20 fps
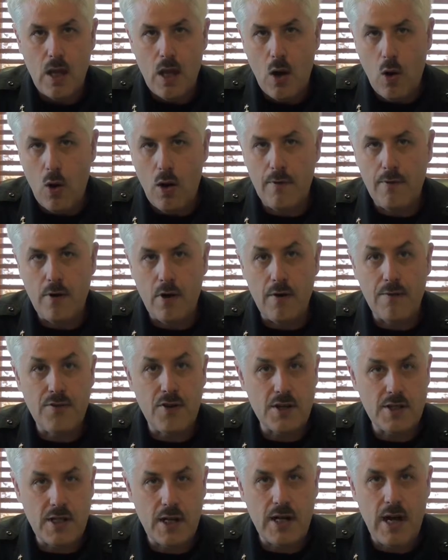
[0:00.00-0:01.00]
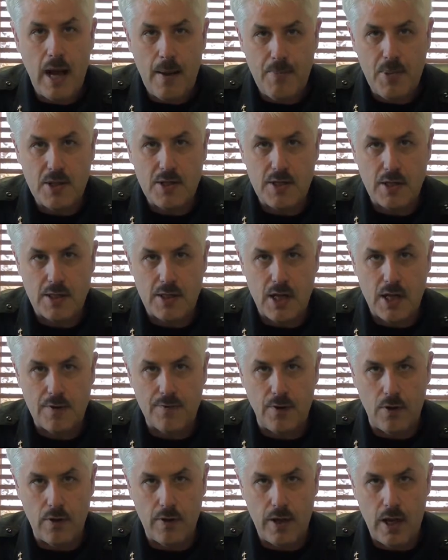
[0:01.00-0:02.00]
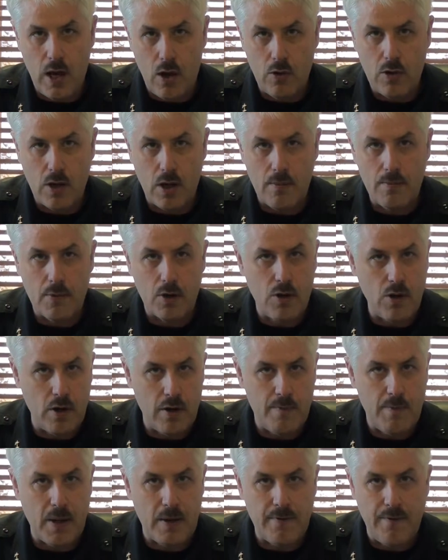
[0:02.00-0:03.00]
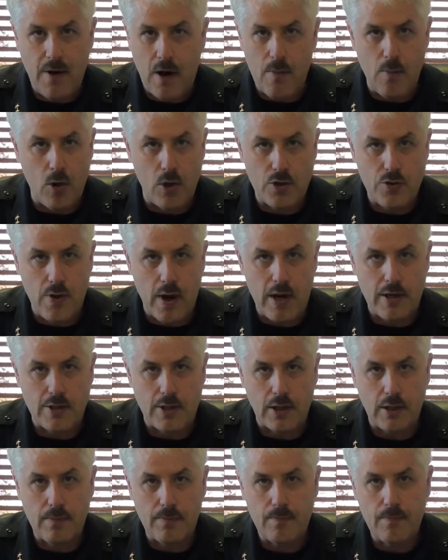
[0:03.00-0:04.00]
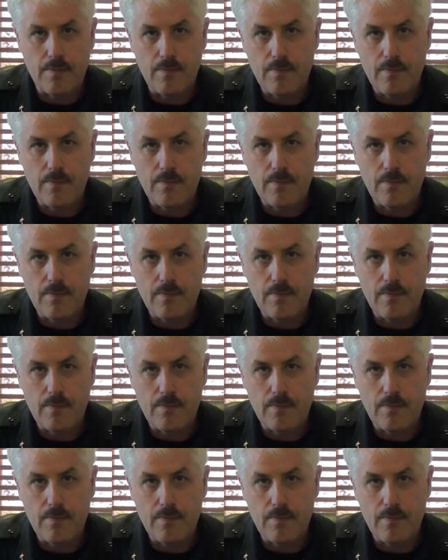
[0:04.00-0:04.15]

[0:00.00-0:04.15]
However, if this had not been successful, the outcome could have been far more tragic.